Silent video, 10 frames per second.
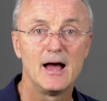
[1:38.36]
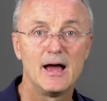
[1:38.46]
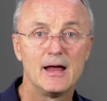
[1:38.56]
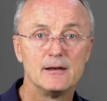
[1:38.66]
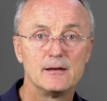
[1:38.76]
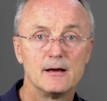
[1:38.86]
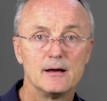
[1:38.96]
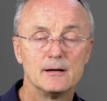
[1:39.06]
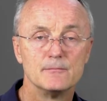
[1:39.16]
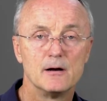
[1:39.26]
and
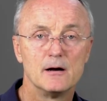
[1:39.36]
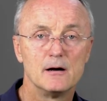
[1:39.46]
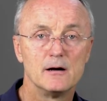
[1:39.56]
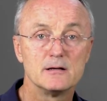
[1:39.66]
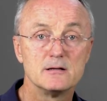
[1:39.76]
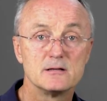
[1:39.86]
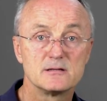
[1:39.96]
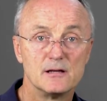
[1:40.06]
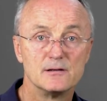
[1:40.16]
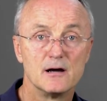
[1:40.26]
our
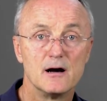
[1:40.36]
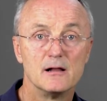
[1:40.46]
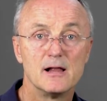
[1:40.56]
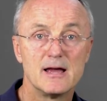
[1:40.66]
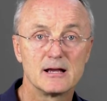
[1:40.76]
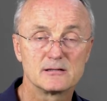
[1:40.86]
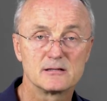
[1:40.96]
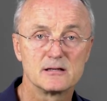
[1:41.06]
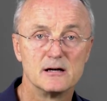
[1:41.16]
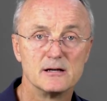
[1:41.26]
sundial
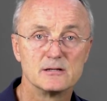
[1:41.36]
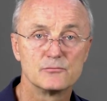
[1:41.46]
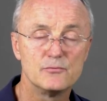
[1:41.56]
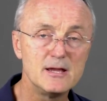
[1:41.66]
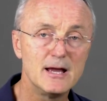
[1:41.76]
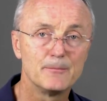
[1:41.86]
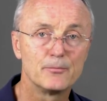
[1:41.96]
exercise rehab